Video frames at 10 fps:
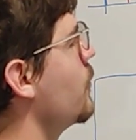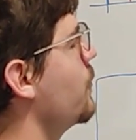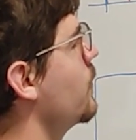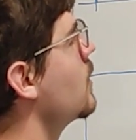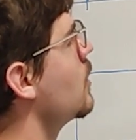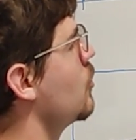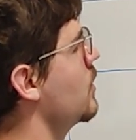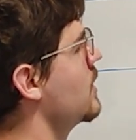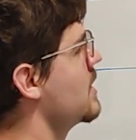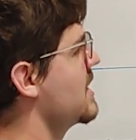of
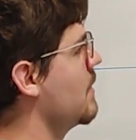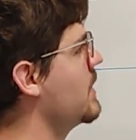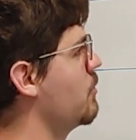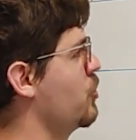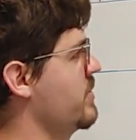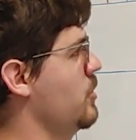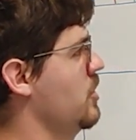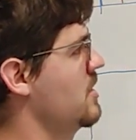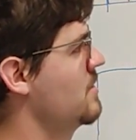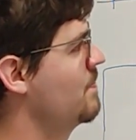summed up
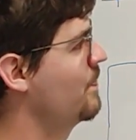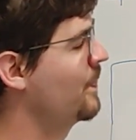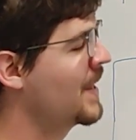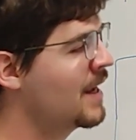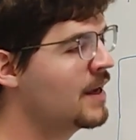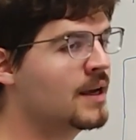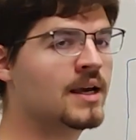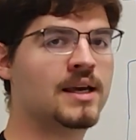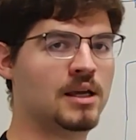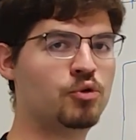response.
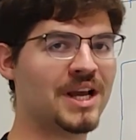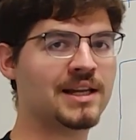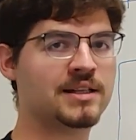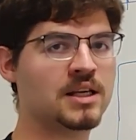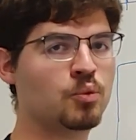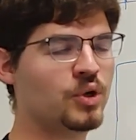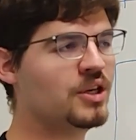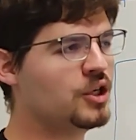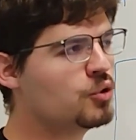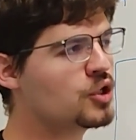In reality, we
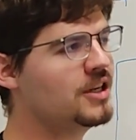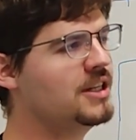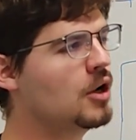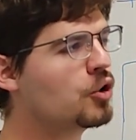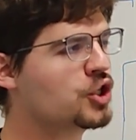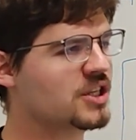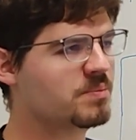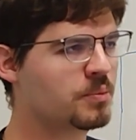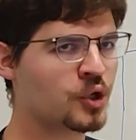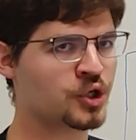usually don't
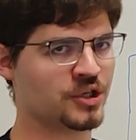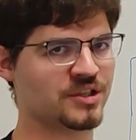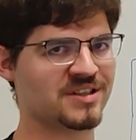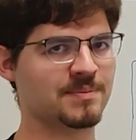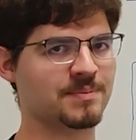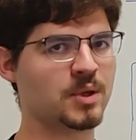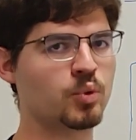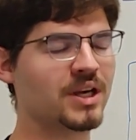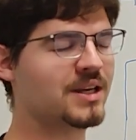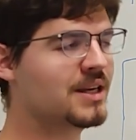just push our system, but
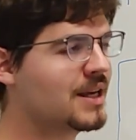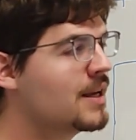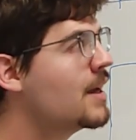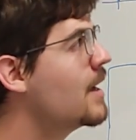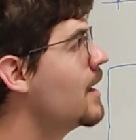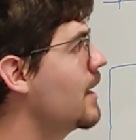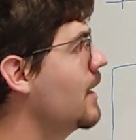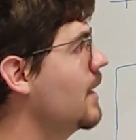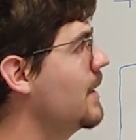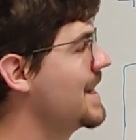we
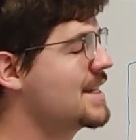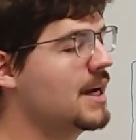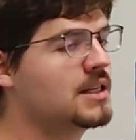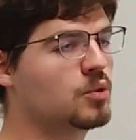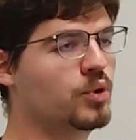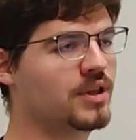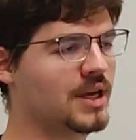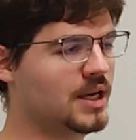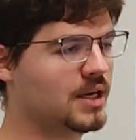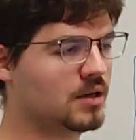excite it with
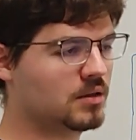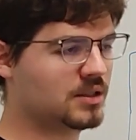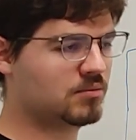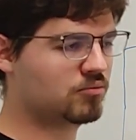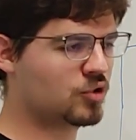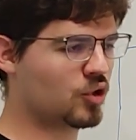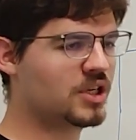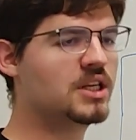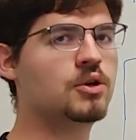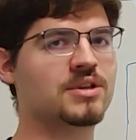a
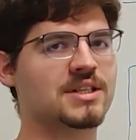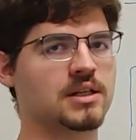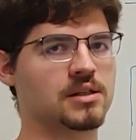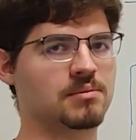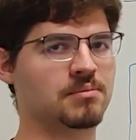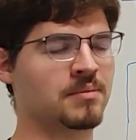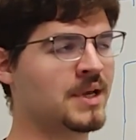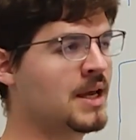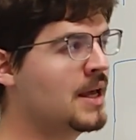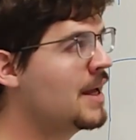continuous signal.
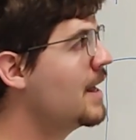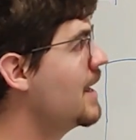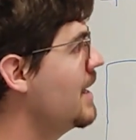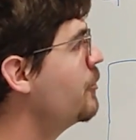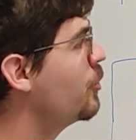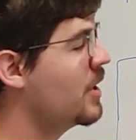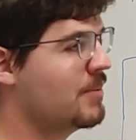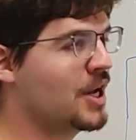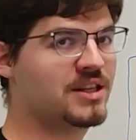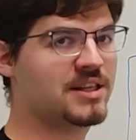If we
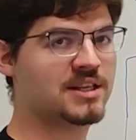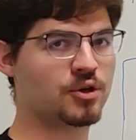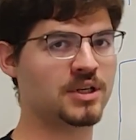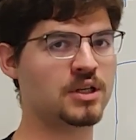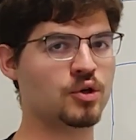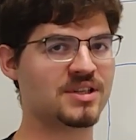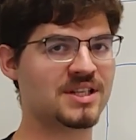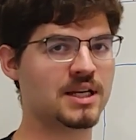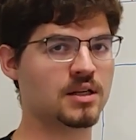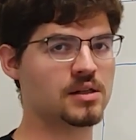imagine this continuous
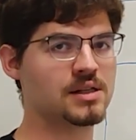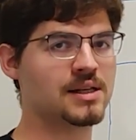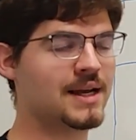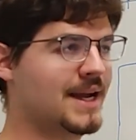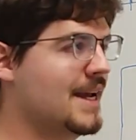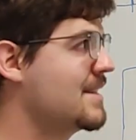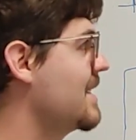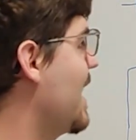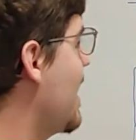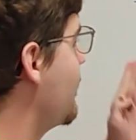signal
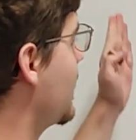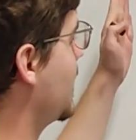as ever